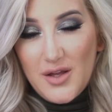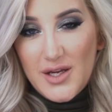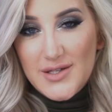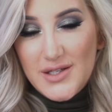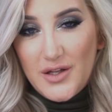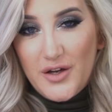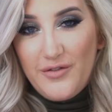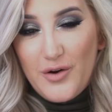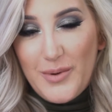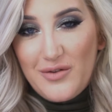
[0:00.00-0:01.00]
the concealer
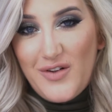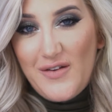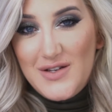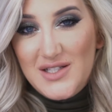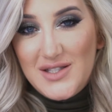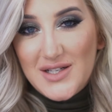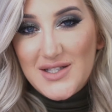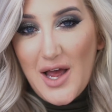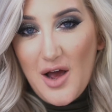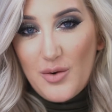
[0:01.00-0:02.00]
for about 5 to
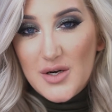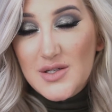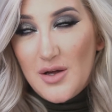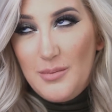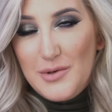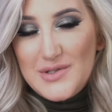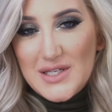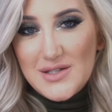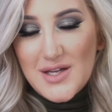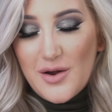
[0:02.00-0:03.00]
6 hours, almost
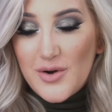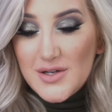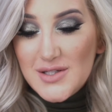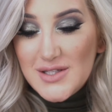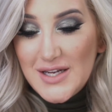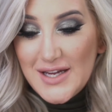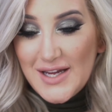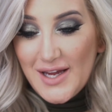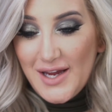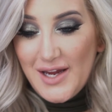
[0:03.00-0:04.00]
6 hours.
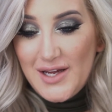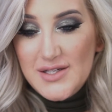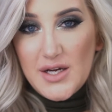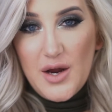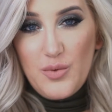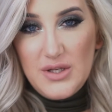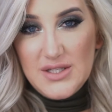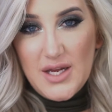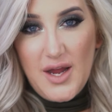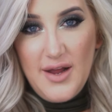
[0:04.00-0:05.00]
And I will
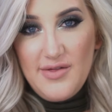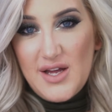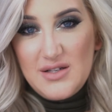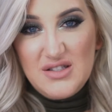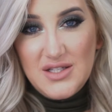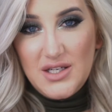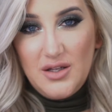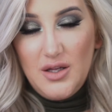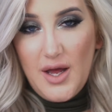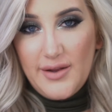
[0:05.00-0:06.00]
say that
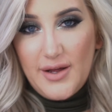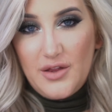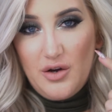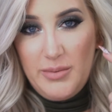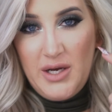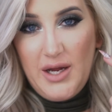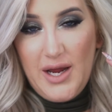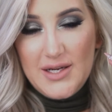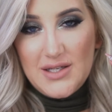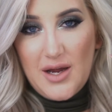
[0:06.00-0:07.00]
still I like the Urban
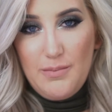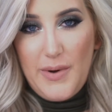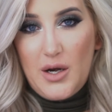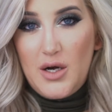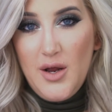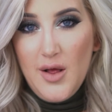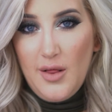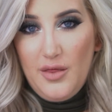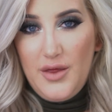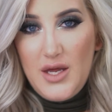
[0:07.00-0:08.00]
Decay side better.
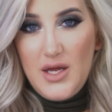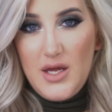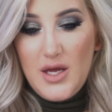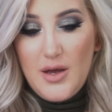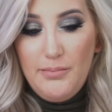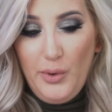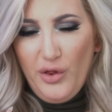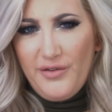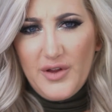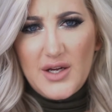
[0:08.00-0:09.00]
The
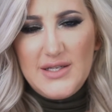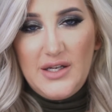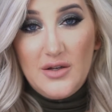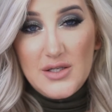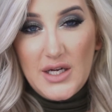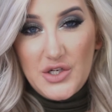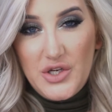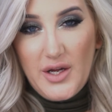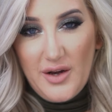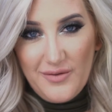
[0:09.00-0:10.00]
Both of the concealers
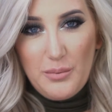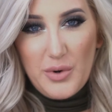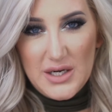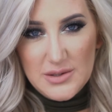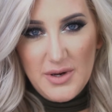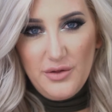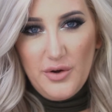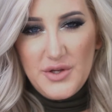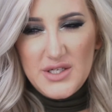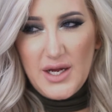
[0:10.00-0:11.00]
actually kind of impressed me
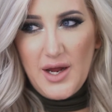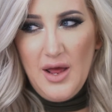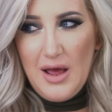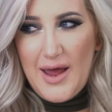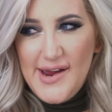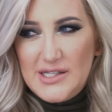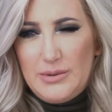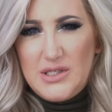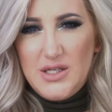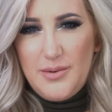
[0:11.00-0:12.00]
throughout the day. I
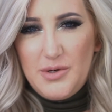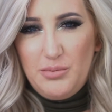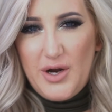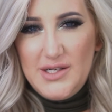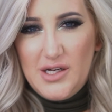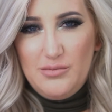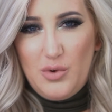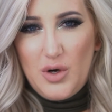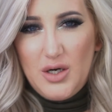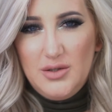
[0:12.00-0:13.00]
expected them to break down
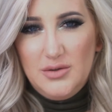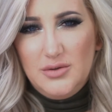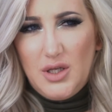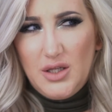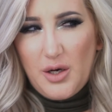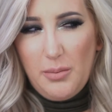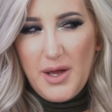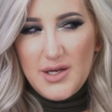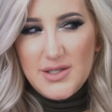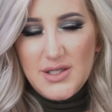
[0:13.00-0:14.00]
more a little
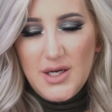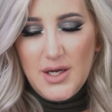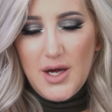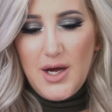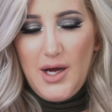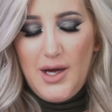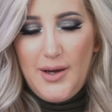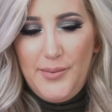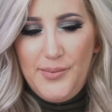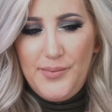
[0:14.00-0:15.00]
bit.
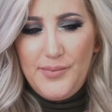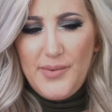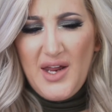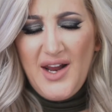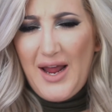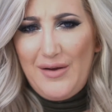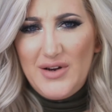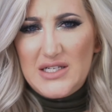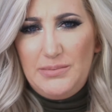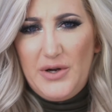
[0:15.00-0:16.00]
Um, and I have
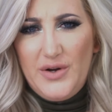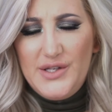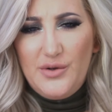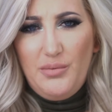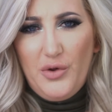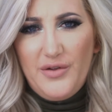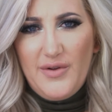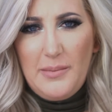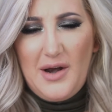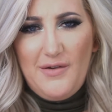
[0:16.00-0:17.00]
experience with both of
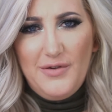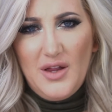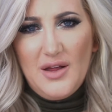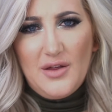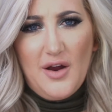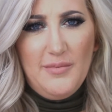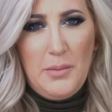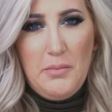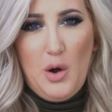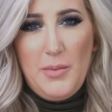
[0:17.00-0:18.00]
them and I feel like there have
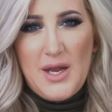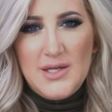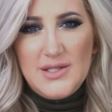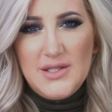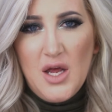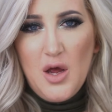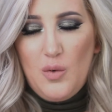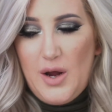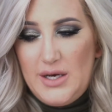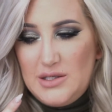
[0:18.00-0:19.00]
been moments
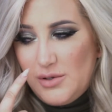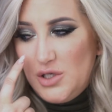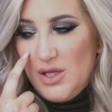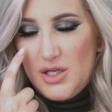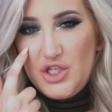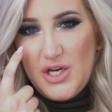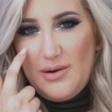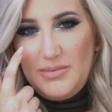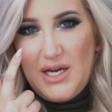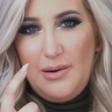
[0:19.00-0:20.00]
when especially the
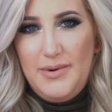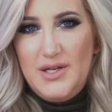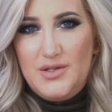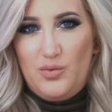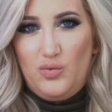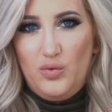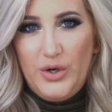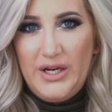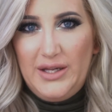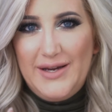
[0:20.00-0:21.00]
shape tape has
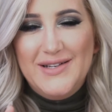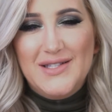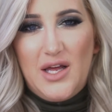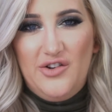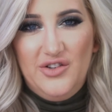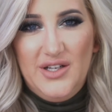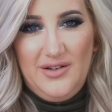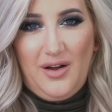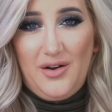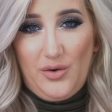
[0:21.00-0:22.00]
really settled
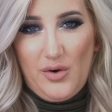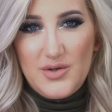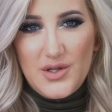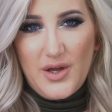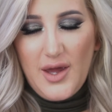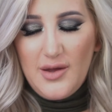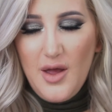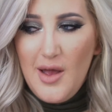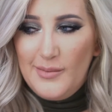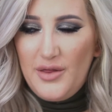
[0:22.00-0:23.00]
and gotten gross looking
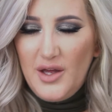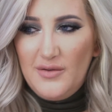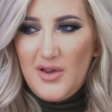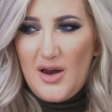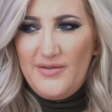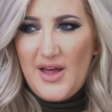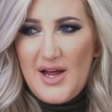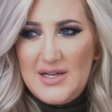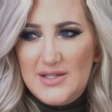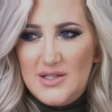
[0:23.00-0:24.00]
but I think a lot of that
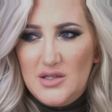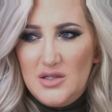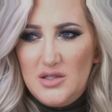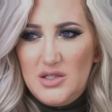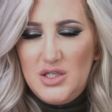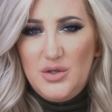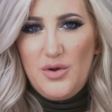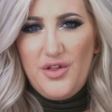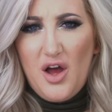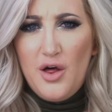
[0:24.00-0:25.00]
has to do
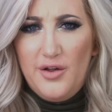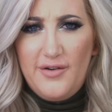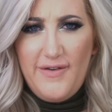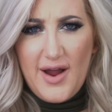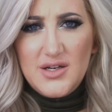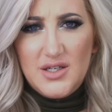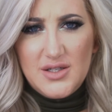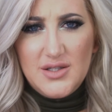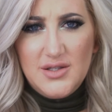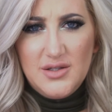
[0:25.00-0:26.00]
with other
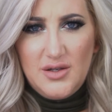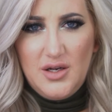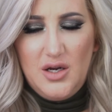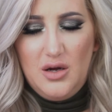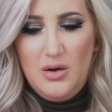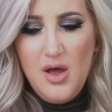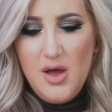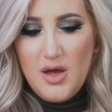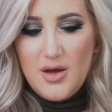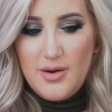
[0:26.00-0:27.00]
factors you know
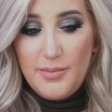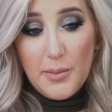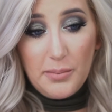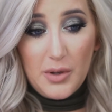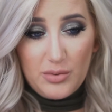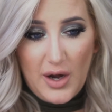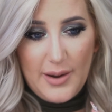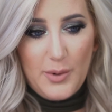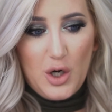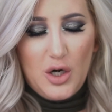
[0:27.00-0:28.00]
um, the
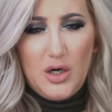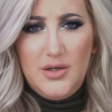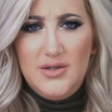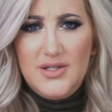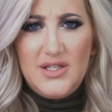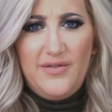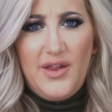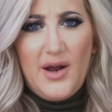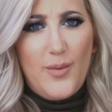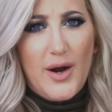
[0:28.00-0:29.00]
primer and stuff
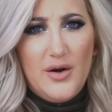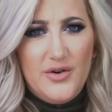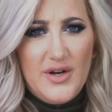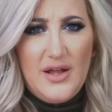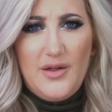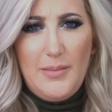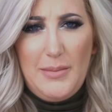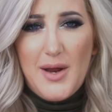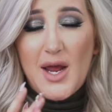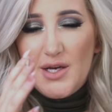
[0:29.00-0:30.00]
that I wear underneath and
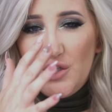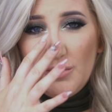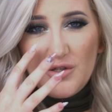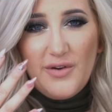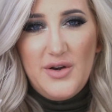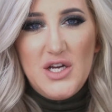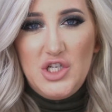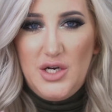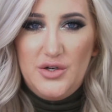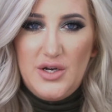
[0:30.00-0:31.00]
maybe I had too much
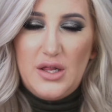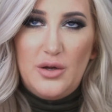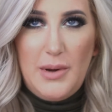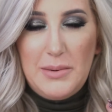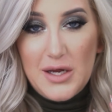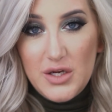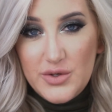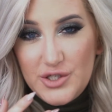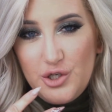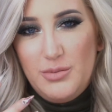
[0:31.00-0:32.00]
foundation underneath or maybe I
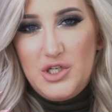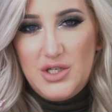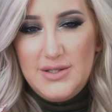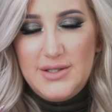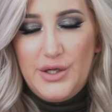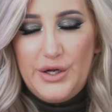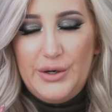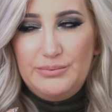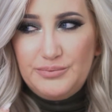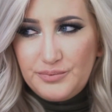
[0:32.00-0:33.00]
used too much concealer